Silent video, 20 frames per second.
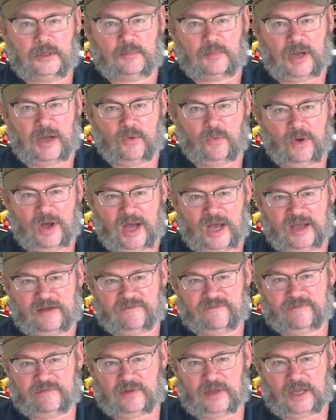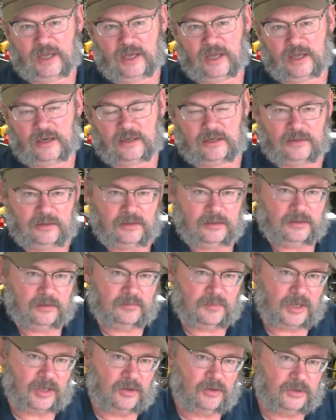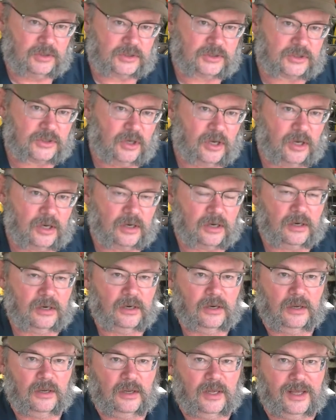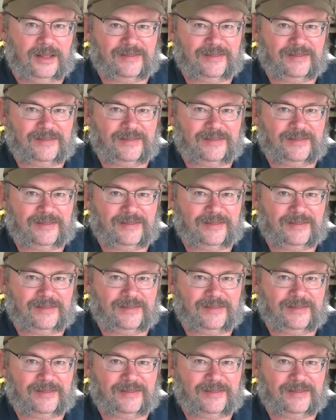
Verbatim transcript: my wife and my oldest daughter